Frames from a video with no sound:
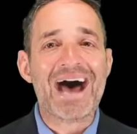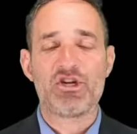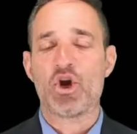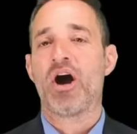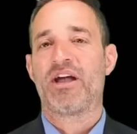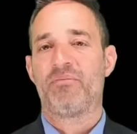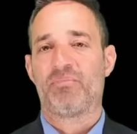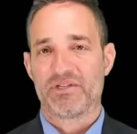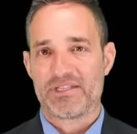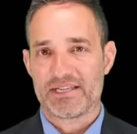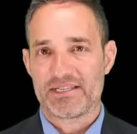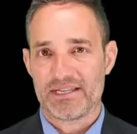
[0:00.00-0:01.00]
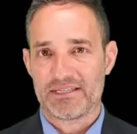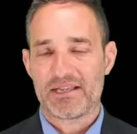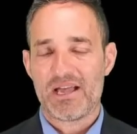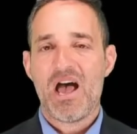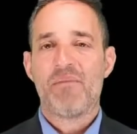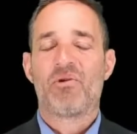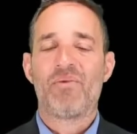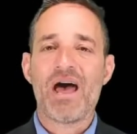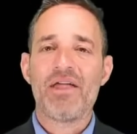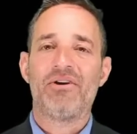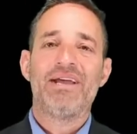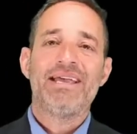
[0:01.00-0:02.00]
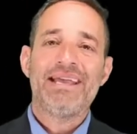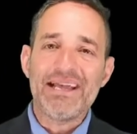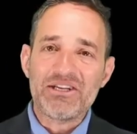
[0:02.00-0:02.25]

not dogged persistence, but rather